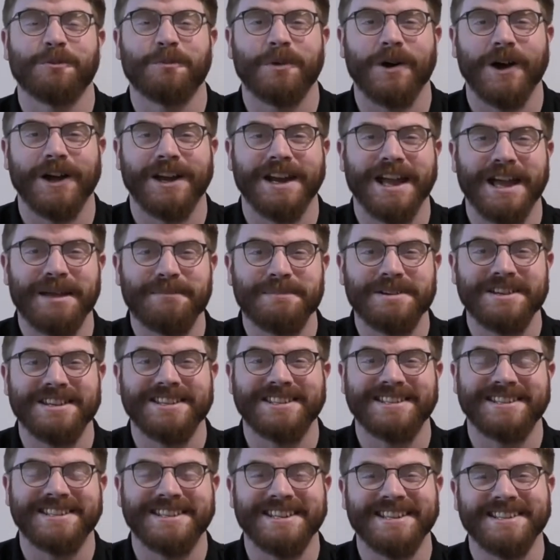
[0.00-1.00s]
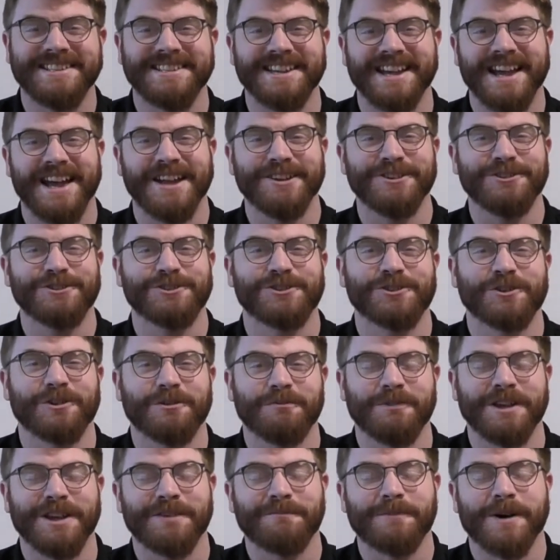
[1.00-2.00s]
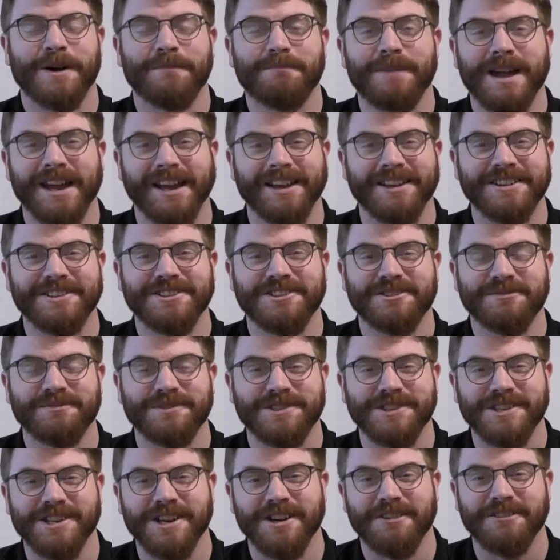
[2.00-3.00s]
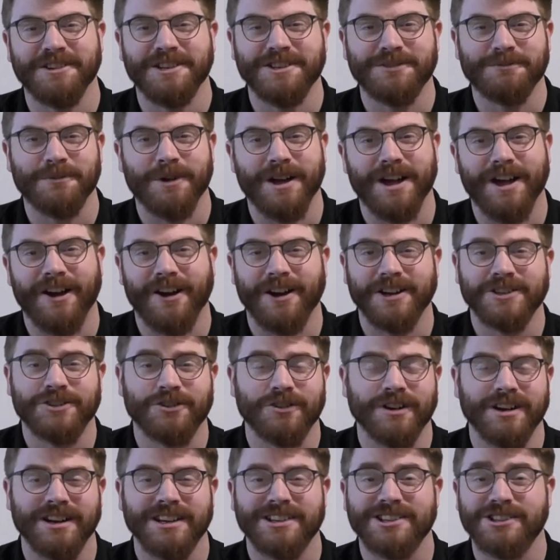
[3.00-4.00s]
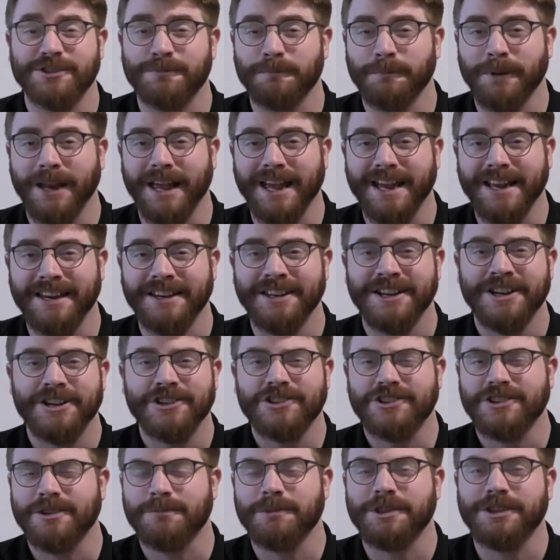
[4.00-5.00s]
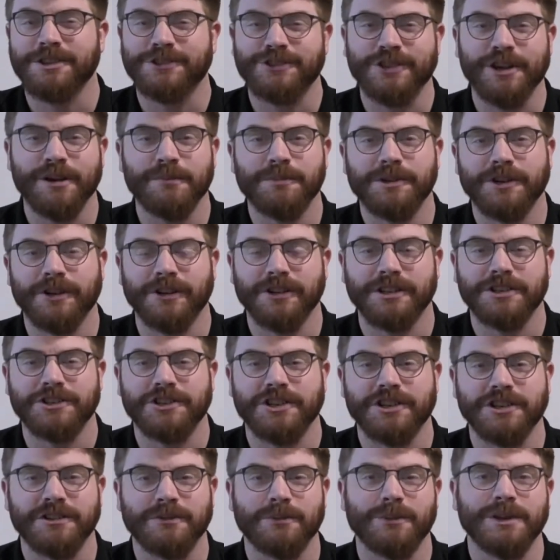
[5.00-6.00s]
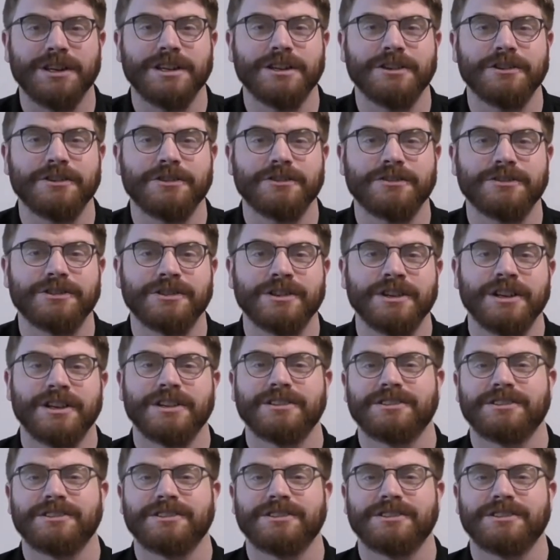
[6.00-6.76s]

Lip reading: My name is Dieter and you join me in my mechanism series where I try and explain some of the terminology that we use